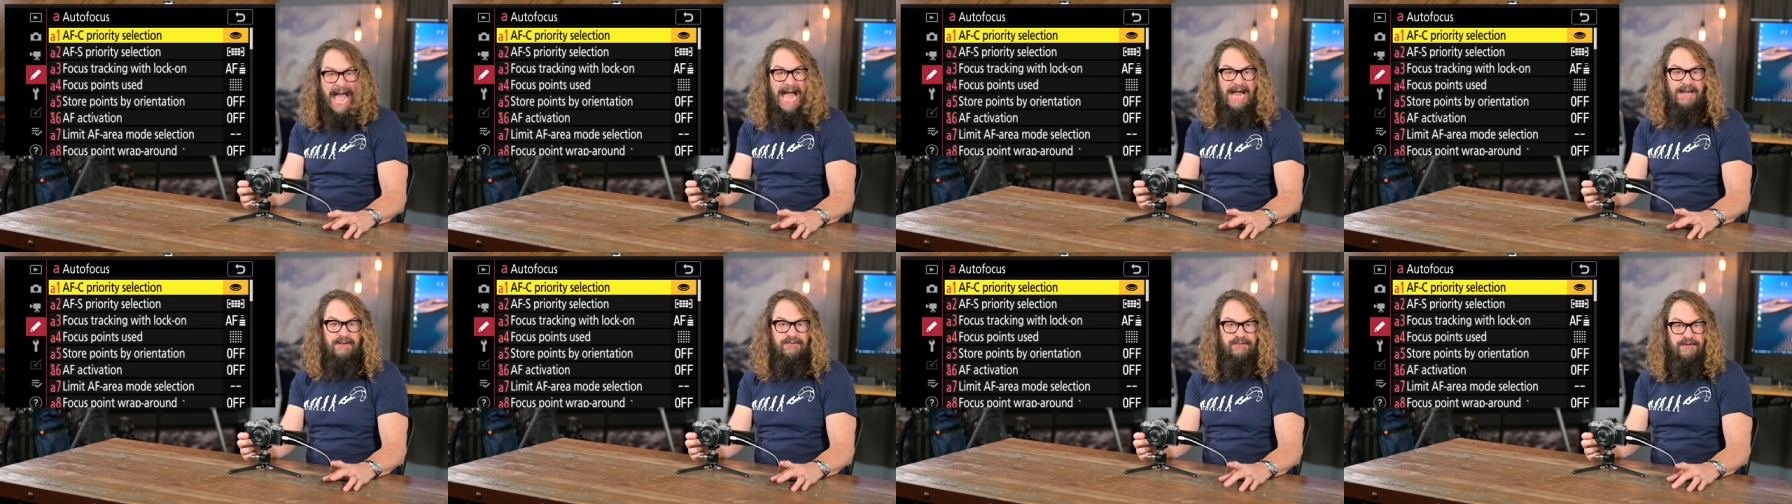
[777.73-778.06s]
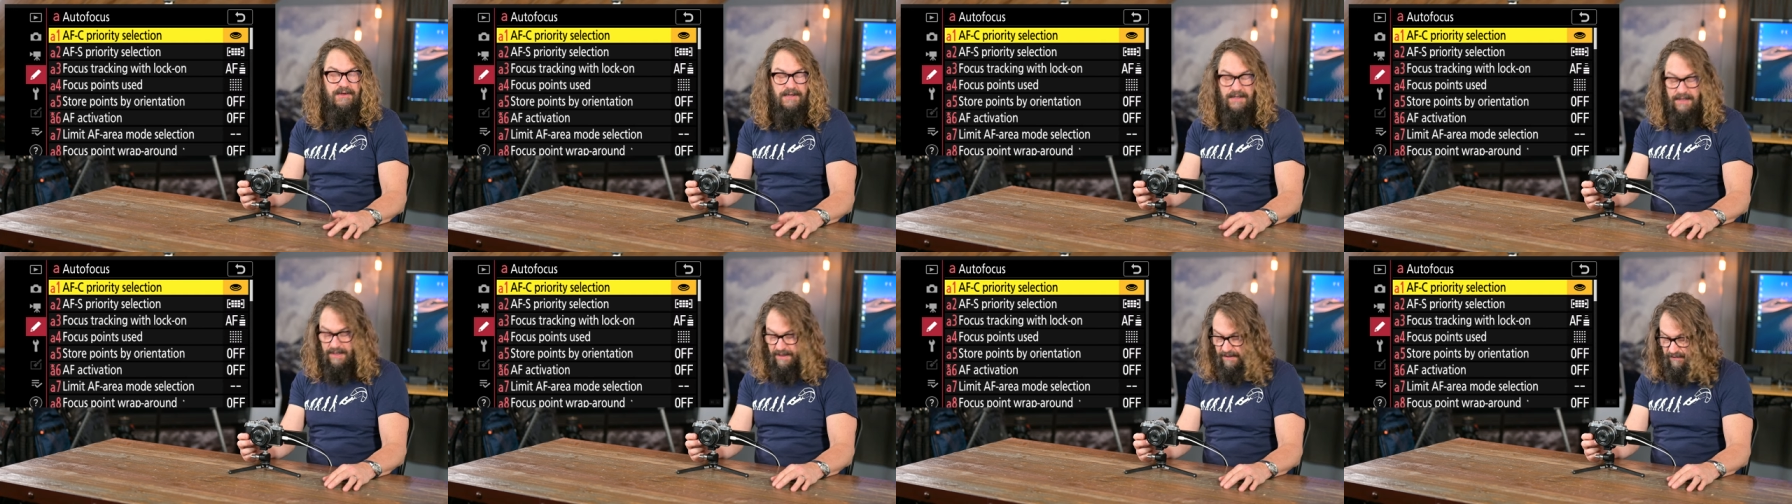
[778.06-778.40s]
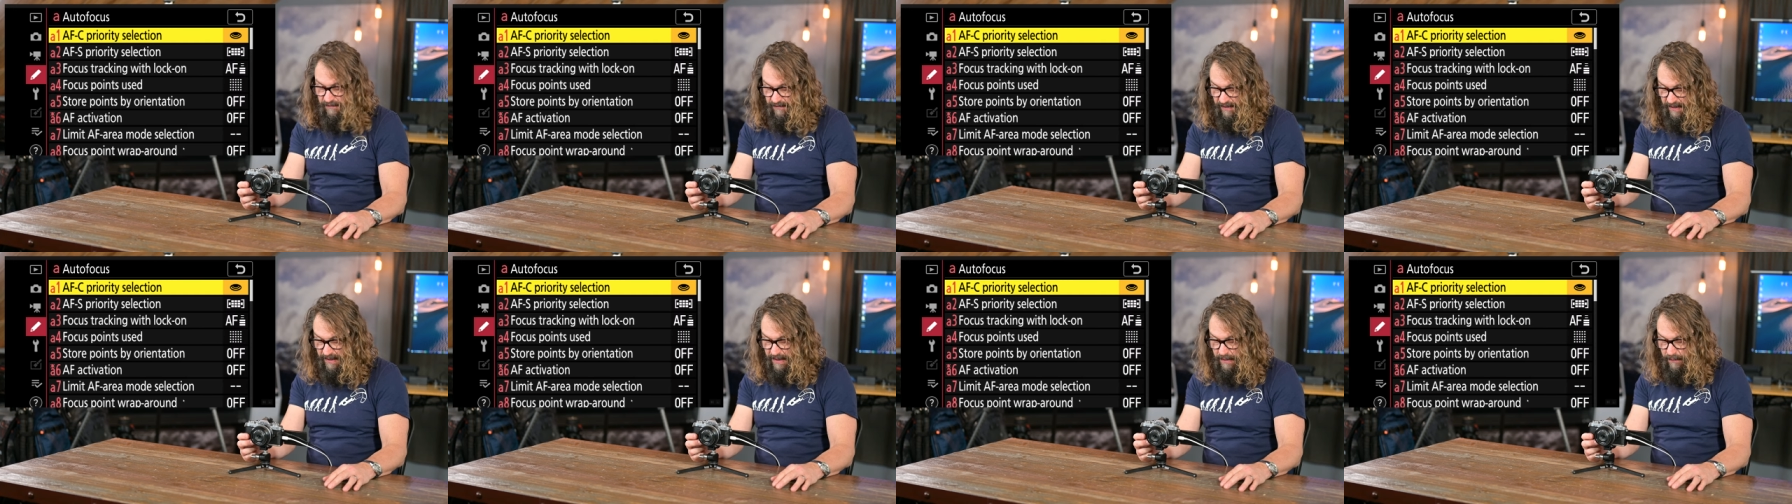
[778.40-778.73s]
action and
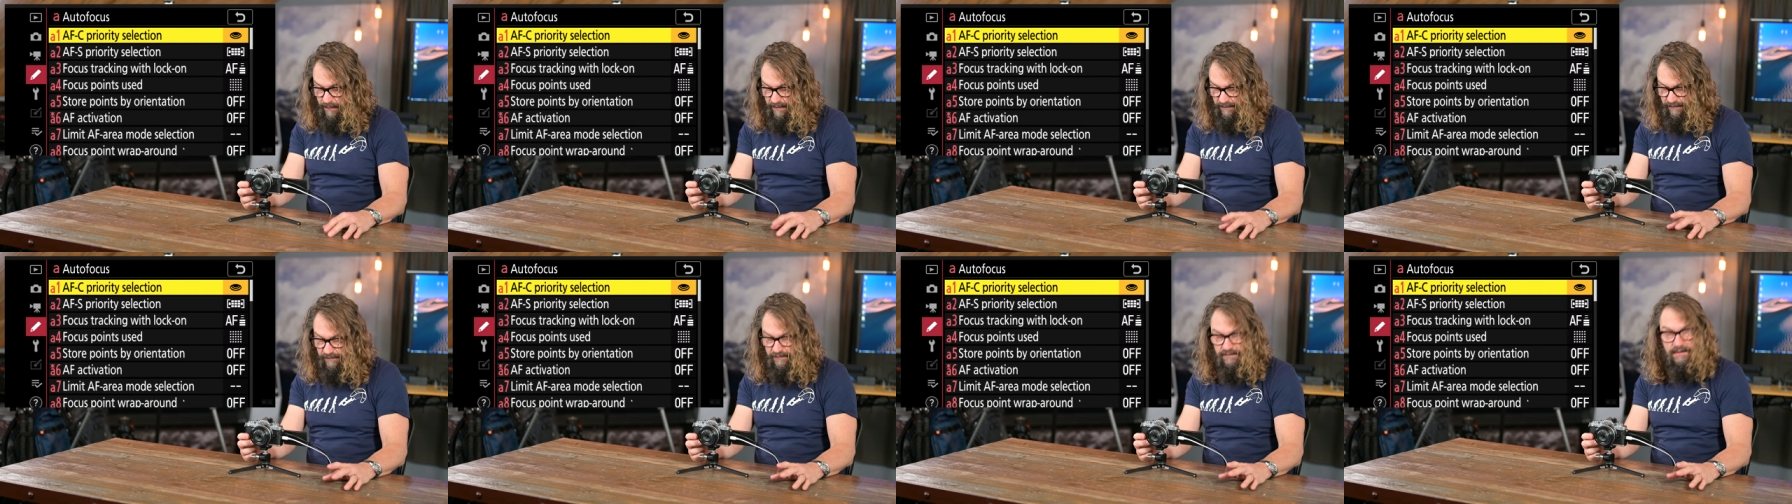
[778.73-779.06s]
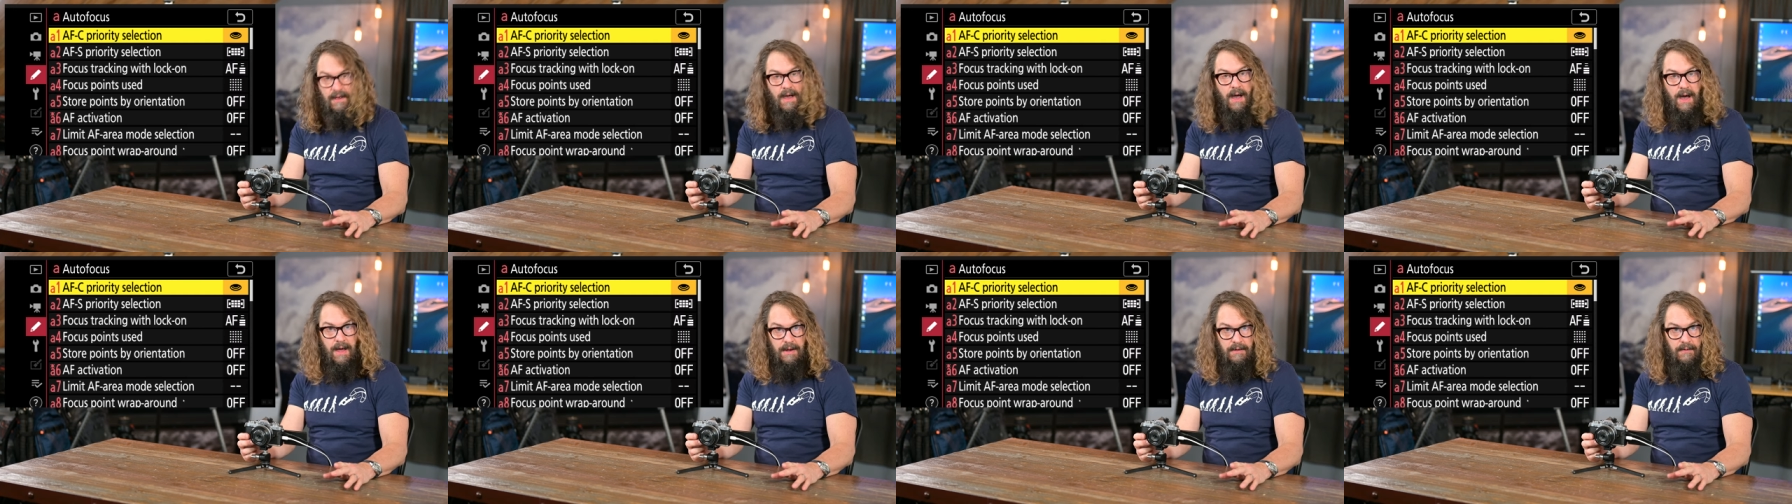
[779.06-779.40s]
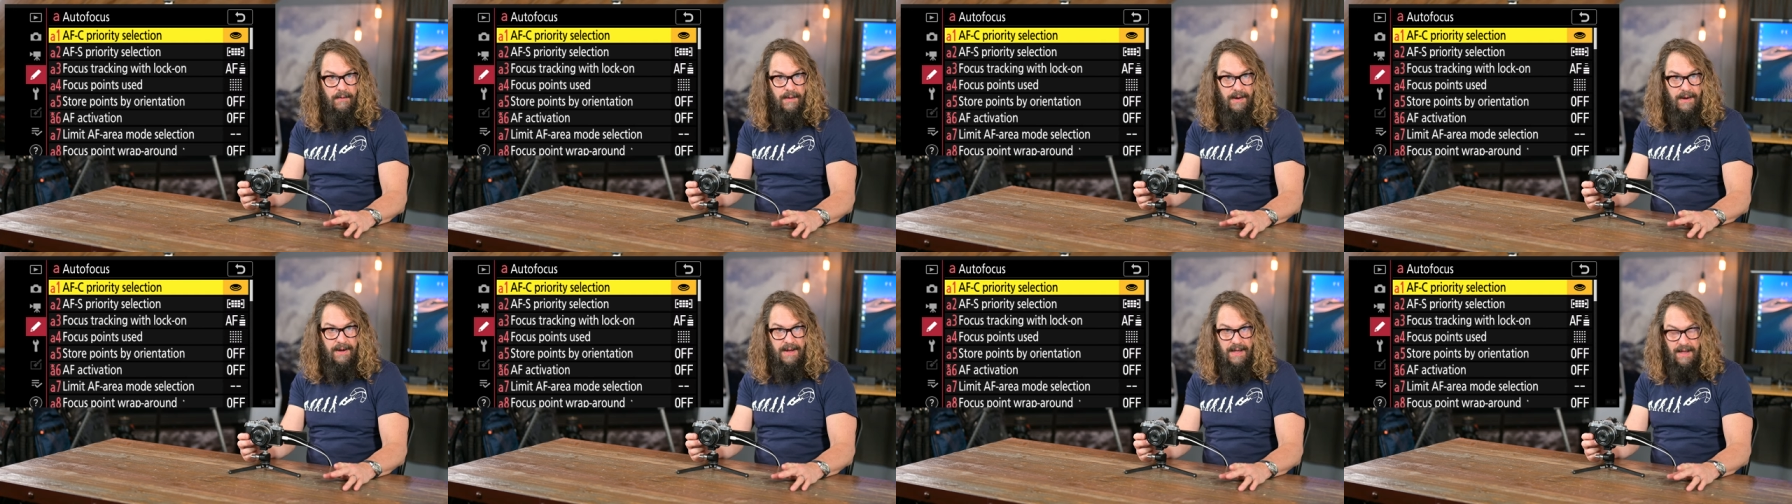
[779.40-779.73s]
continuous
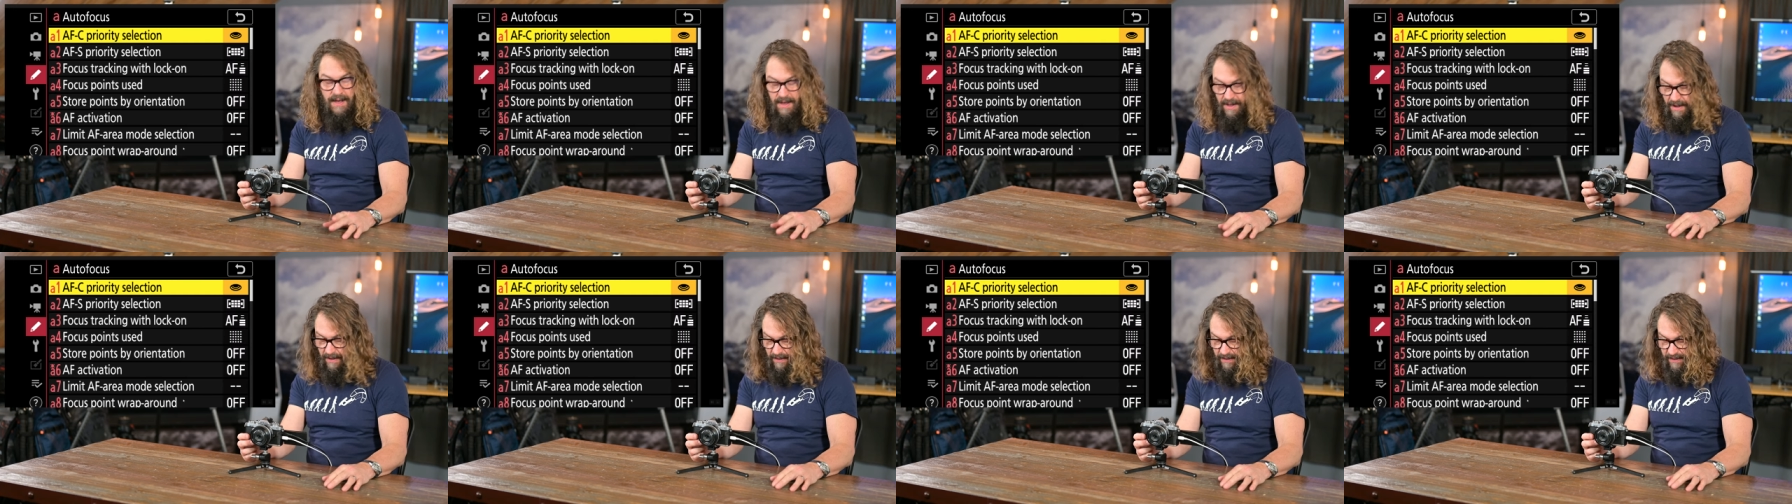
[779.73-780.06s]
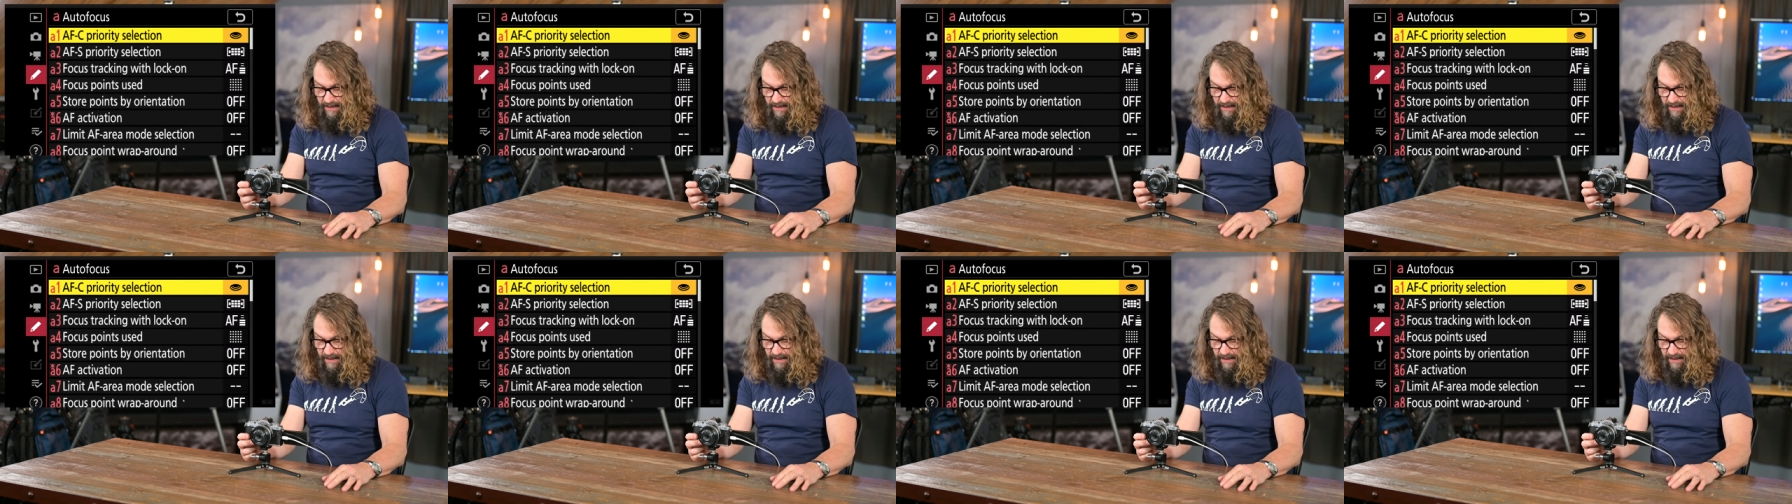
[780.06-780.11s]
auto area, or